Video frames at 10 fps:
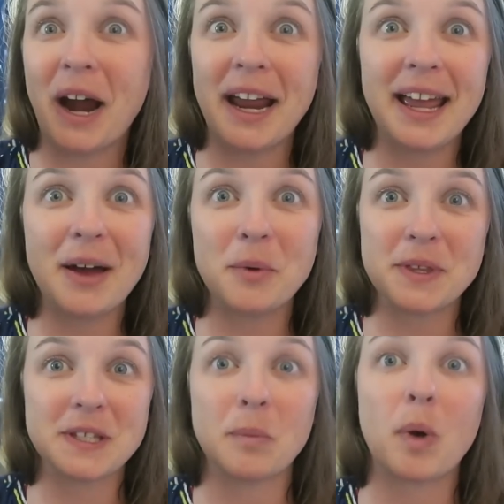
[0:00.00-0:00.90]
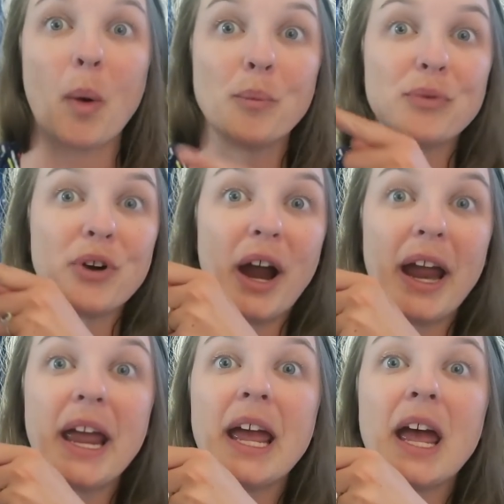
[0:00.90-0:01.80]
right with some
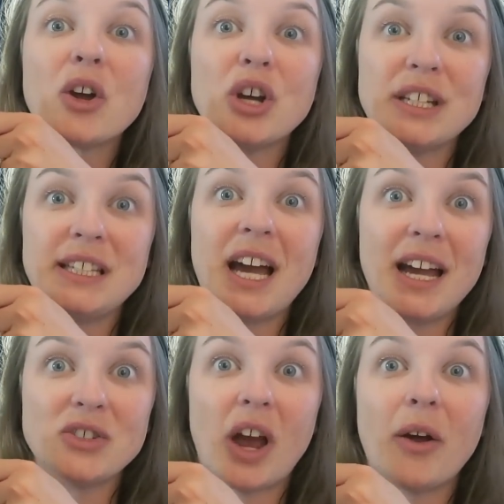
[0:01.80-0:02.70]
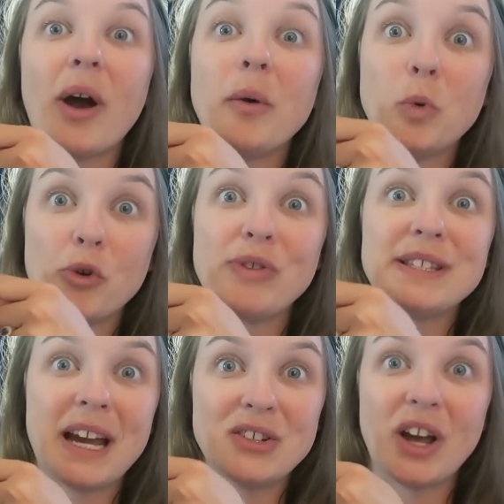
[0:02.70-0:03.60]
bright, crazy eyeshadow. I wore
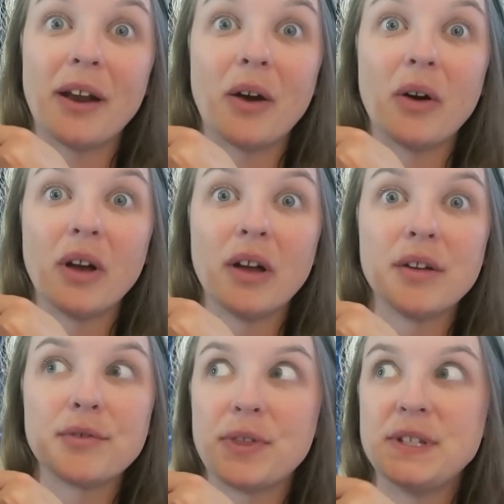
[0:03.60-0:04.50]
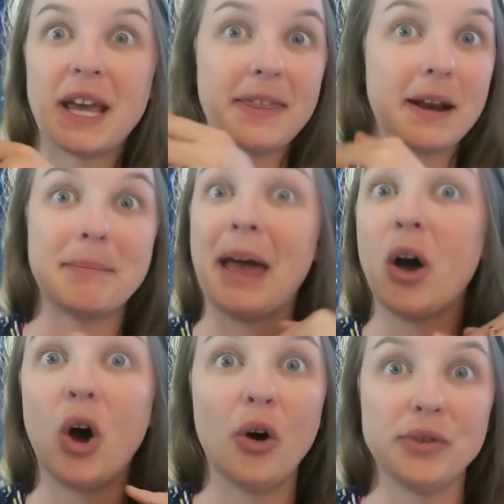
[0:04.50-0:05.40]
this eyeshadow for the day that I
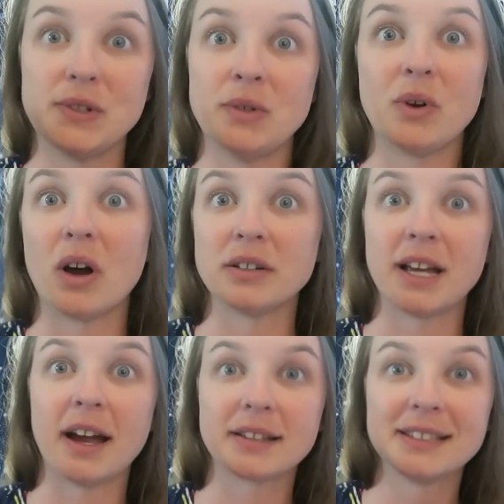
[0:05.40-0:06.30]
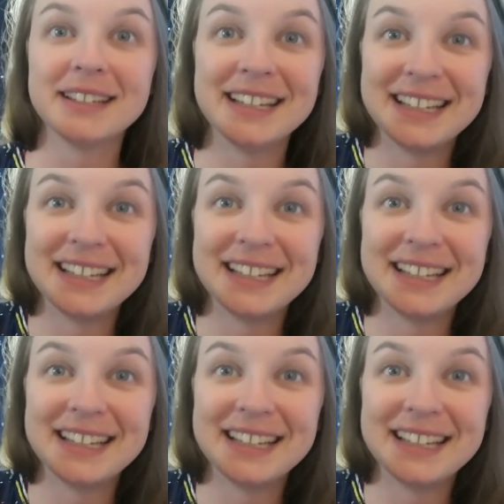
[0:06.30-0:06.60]
met all these new contacts.